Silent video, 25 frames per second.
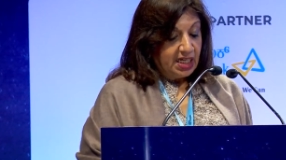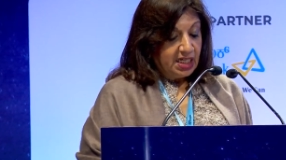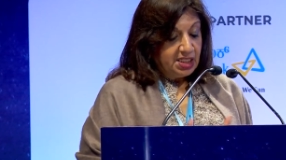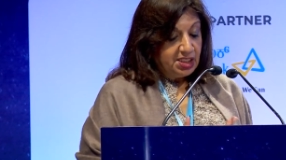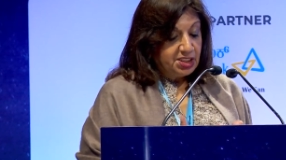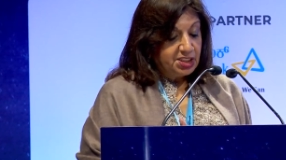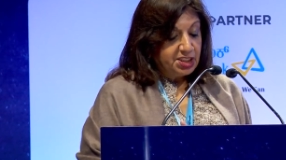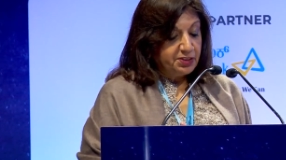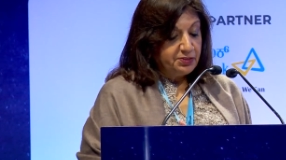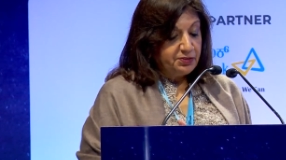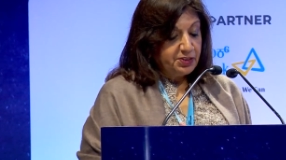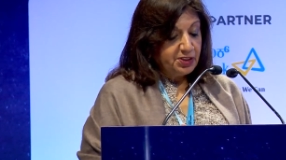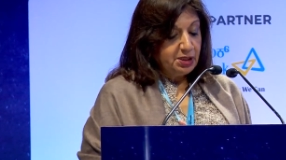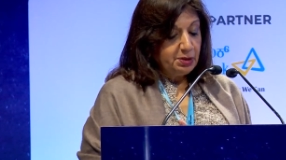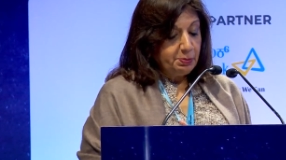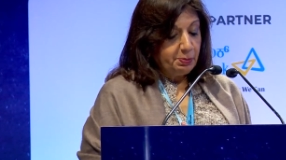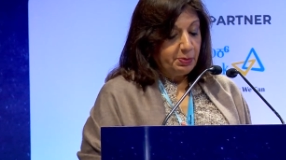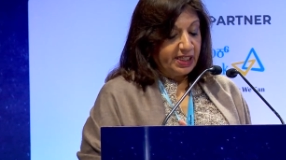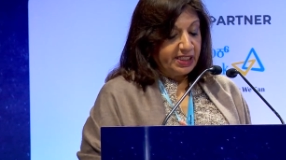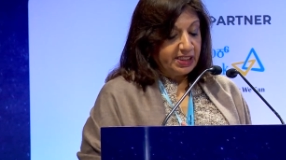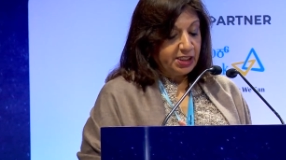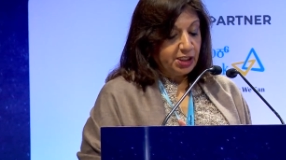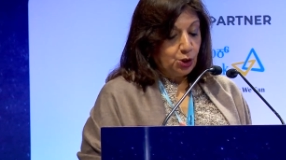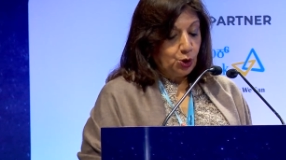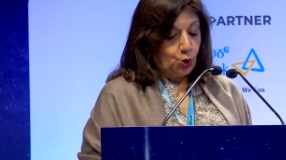Driven
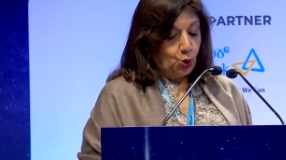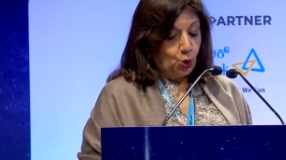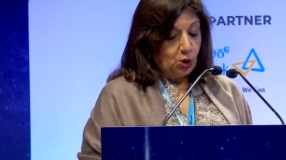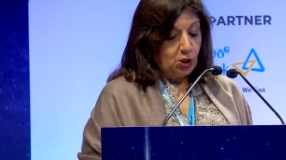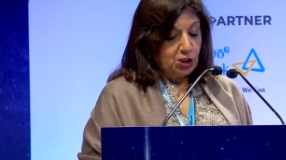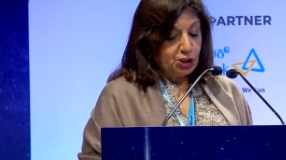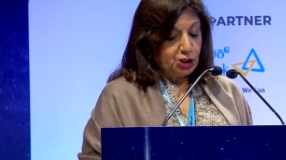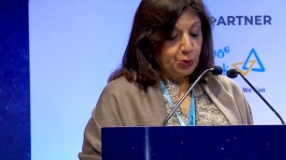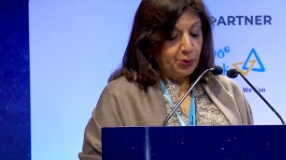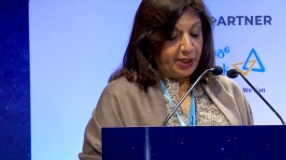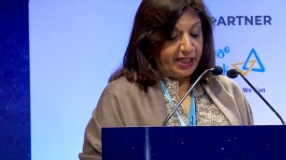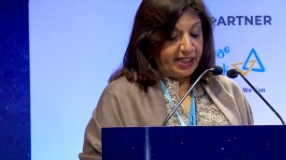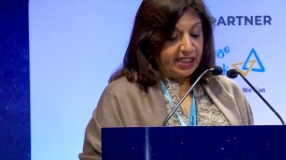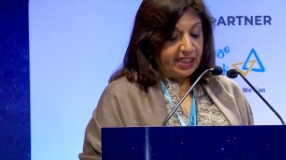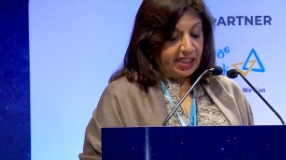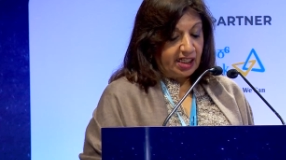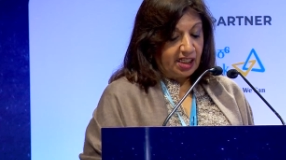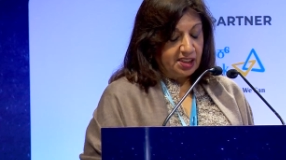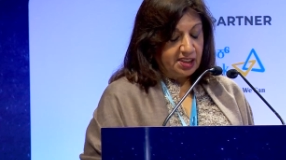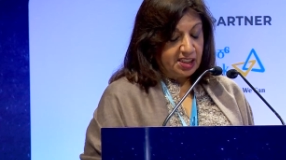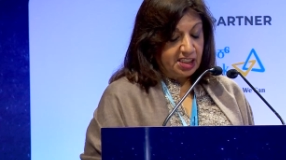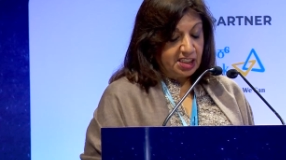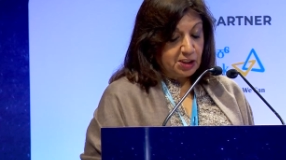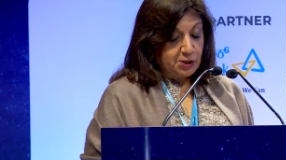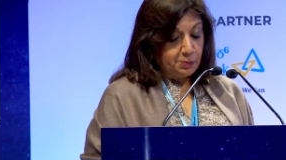by the goal to
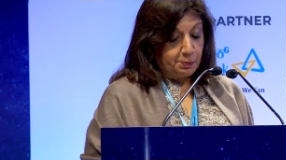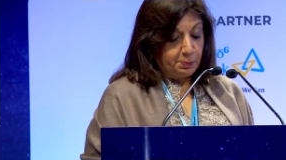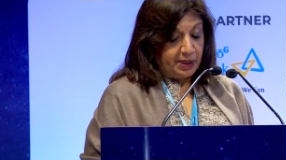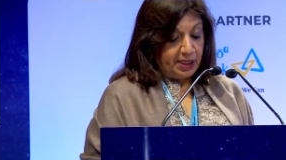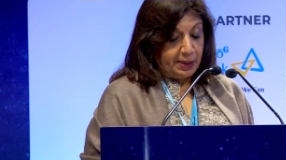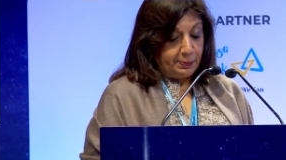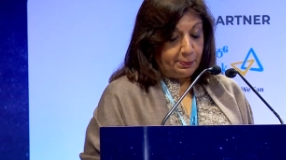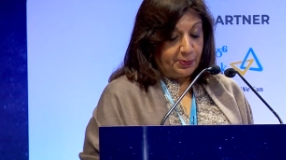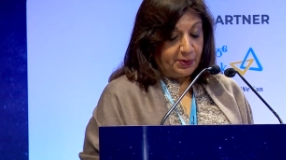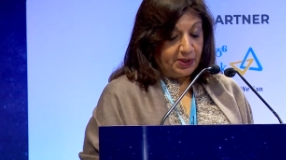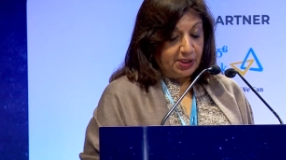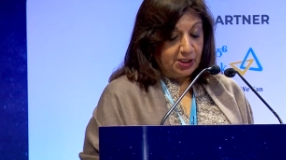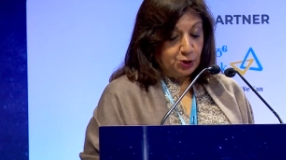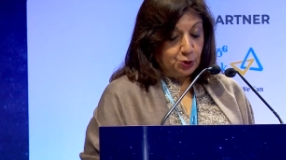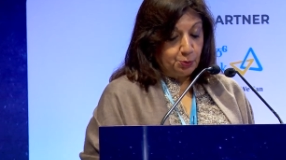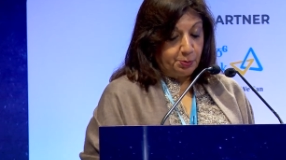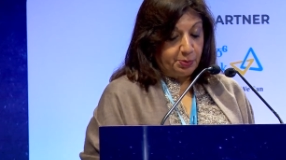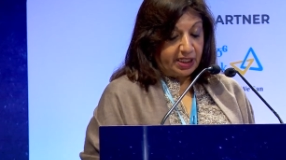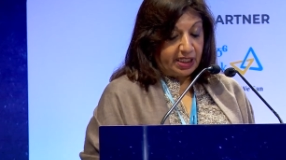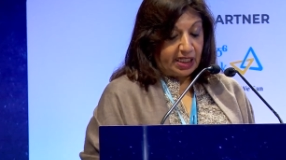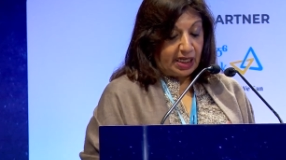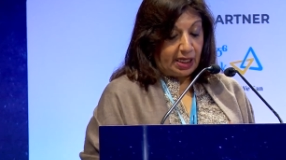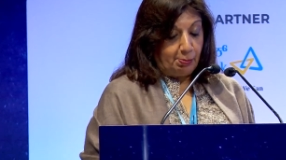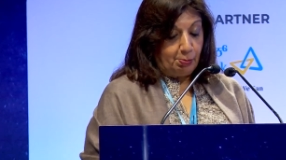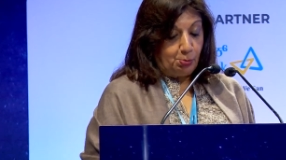encourage people to
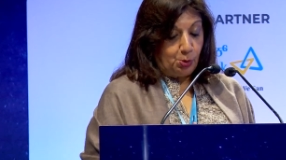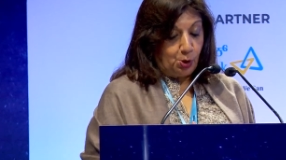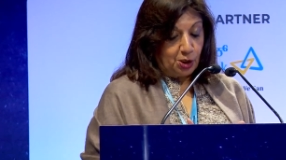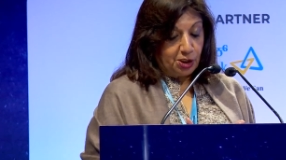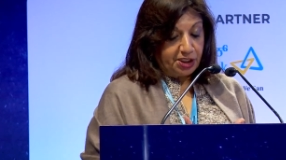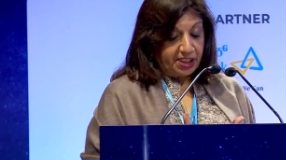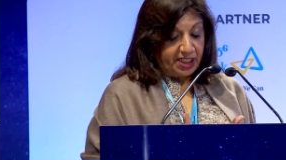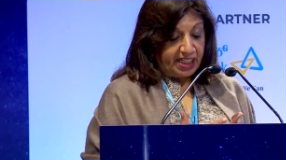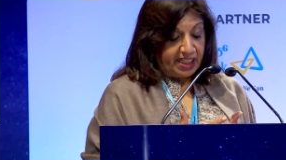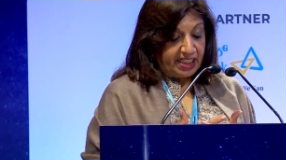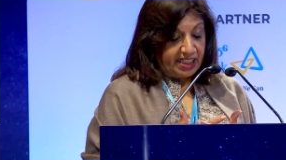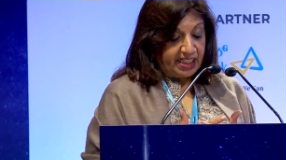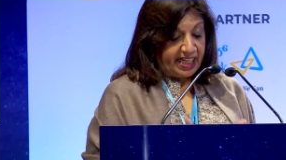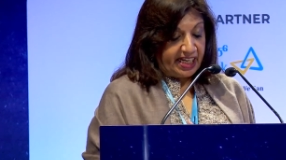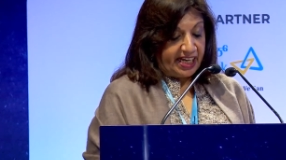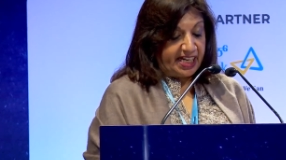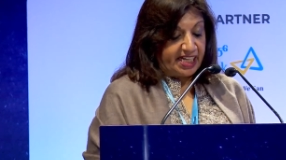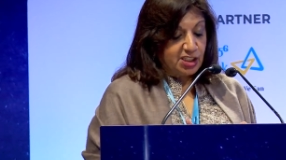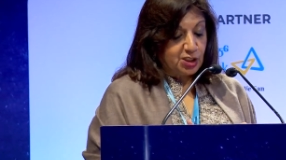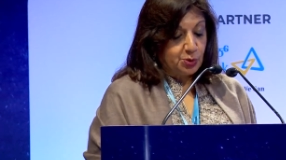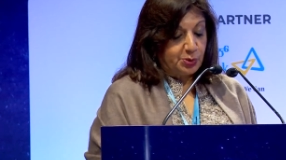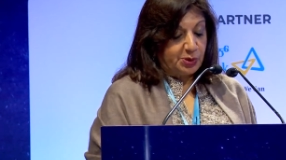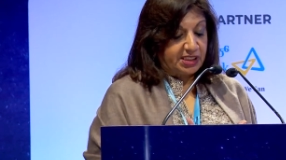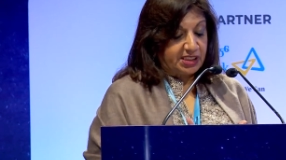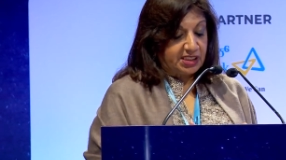become more
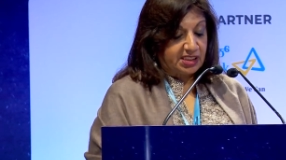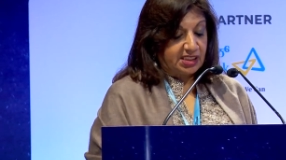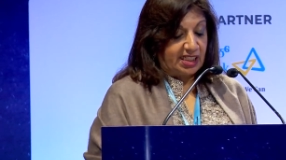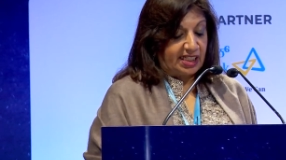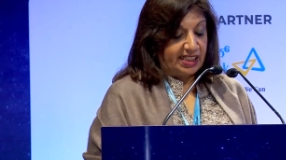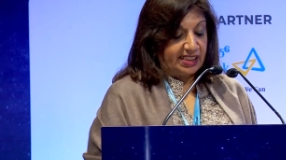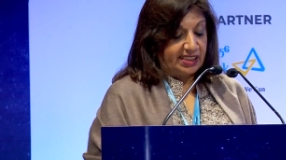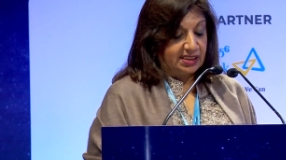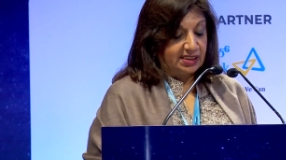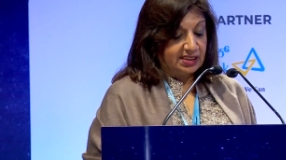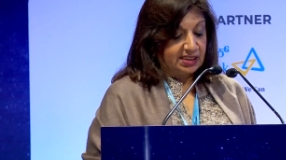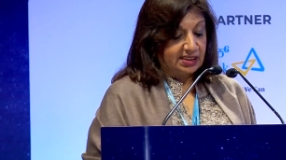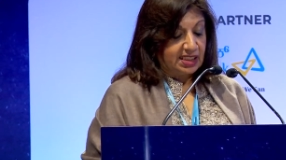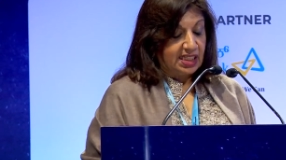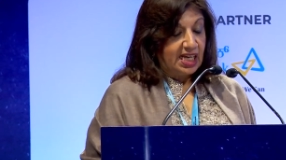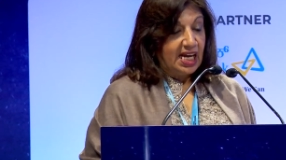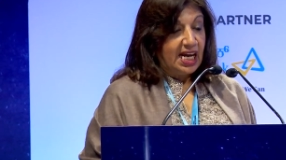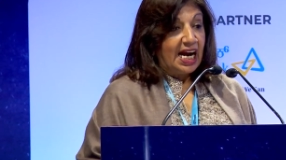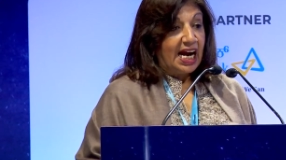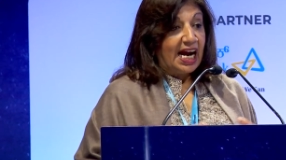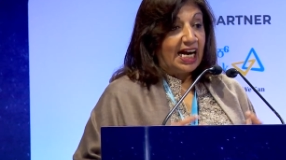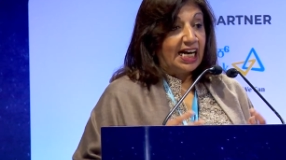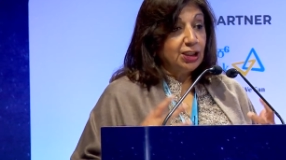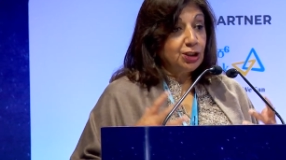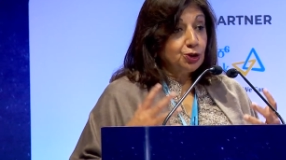engaged with science
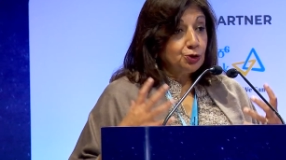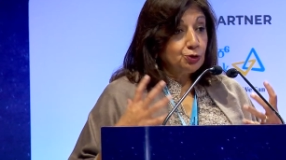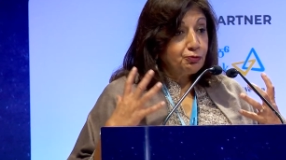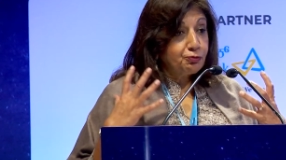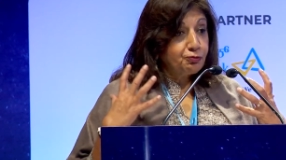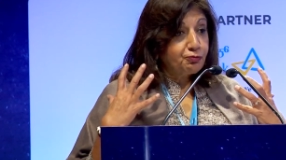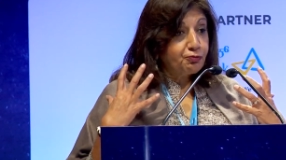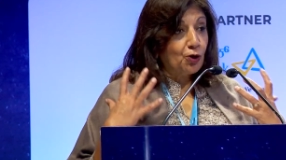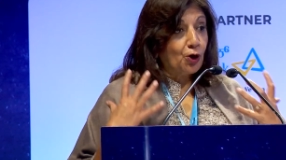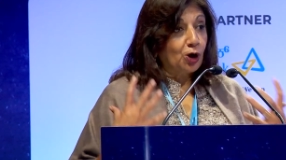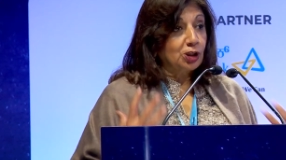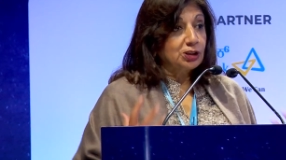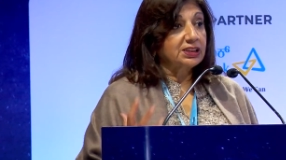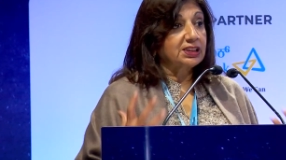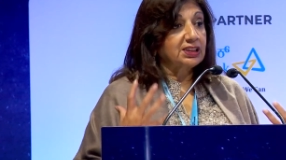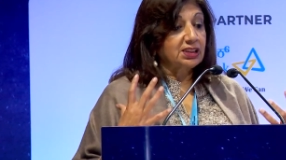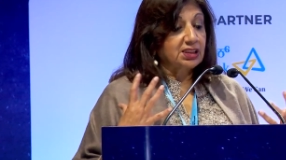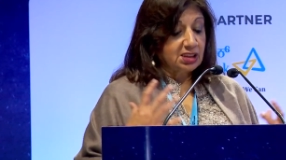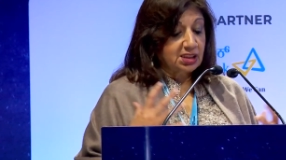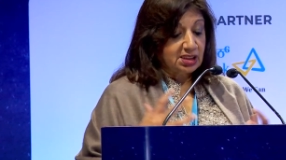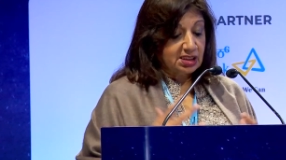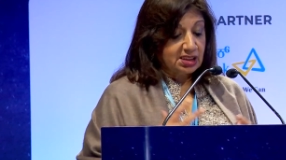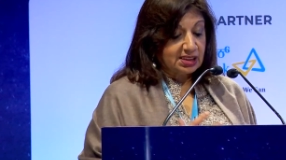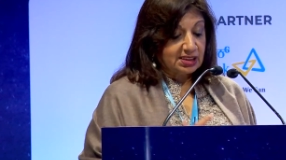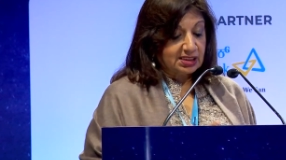and to
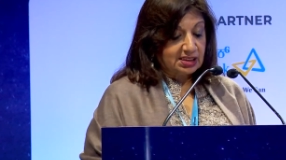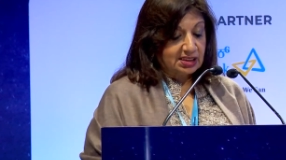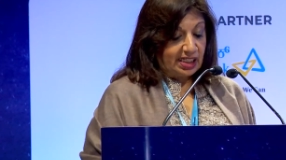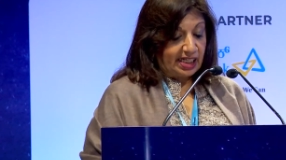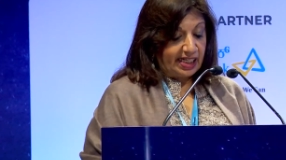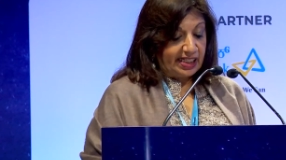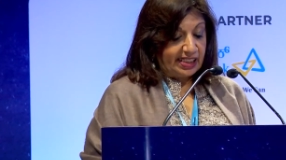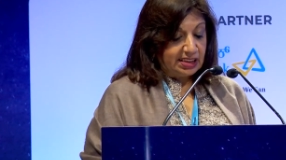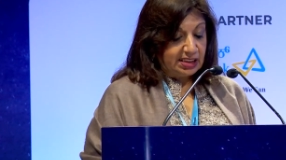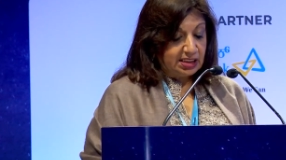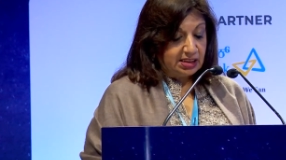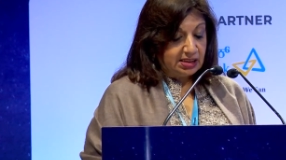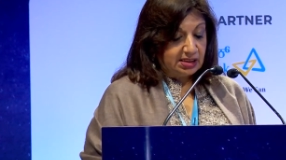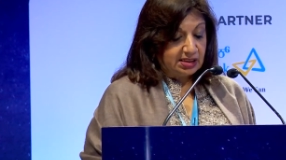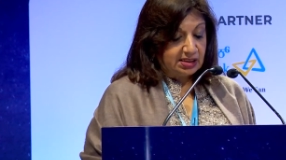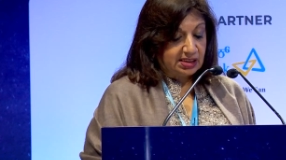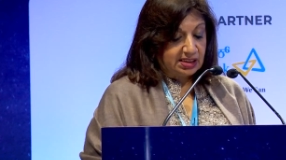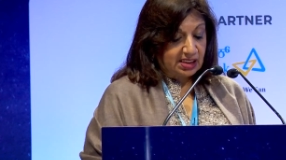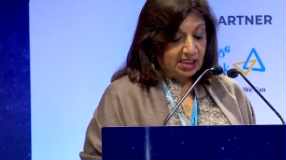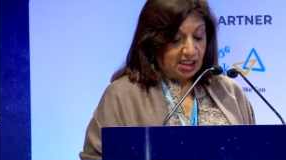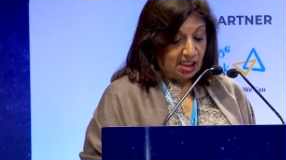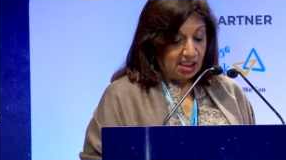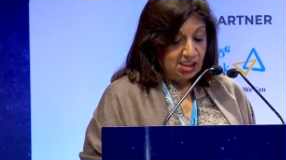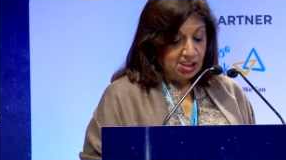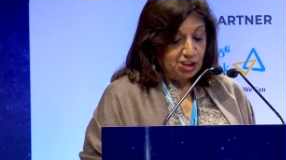foster a science
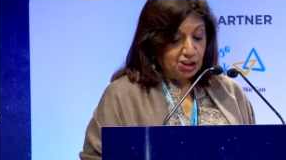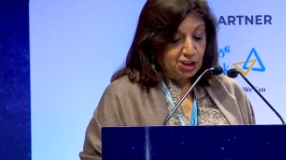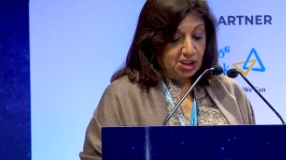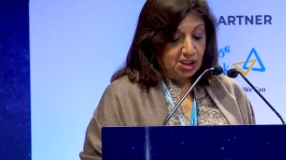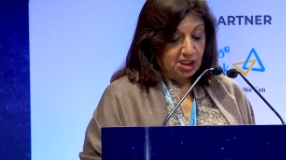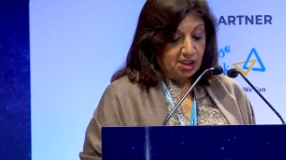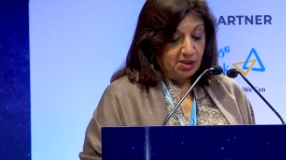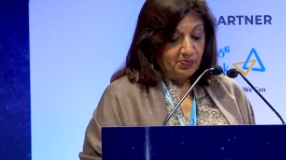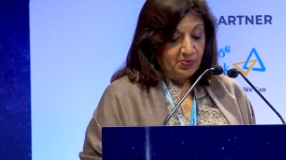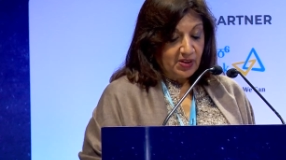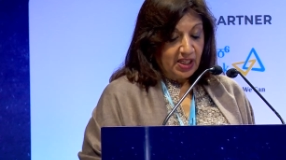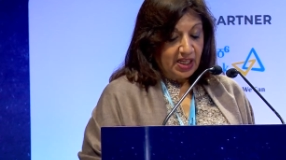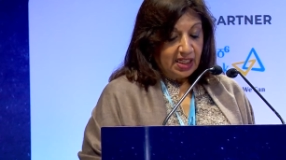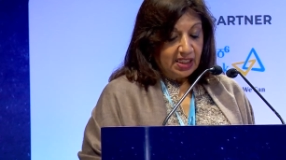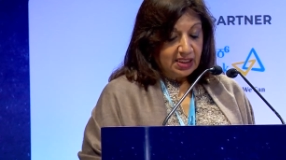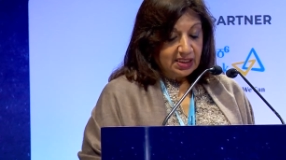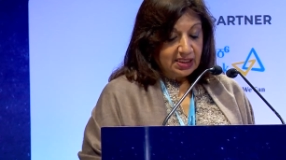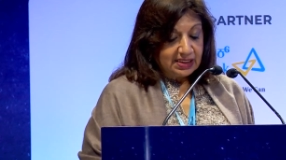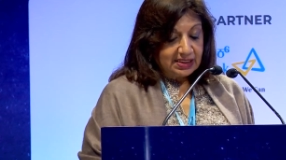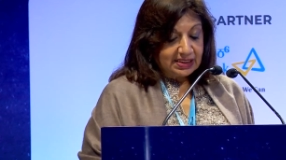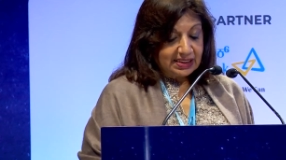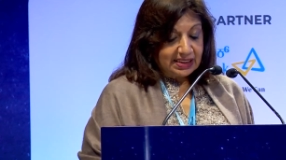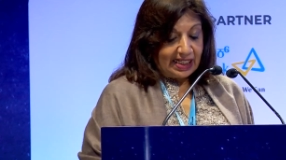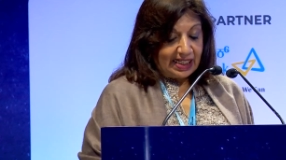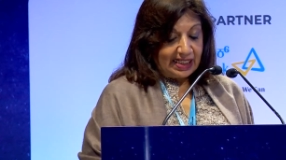culture, the
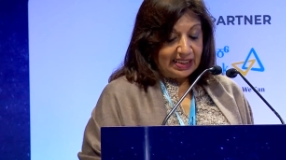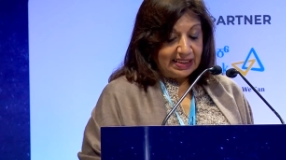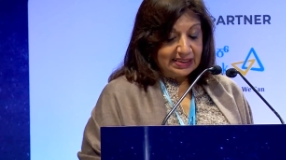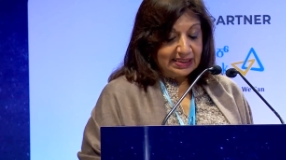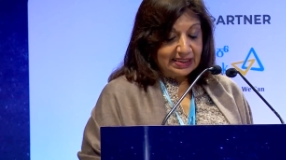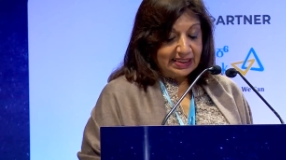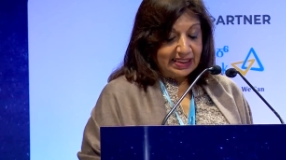Science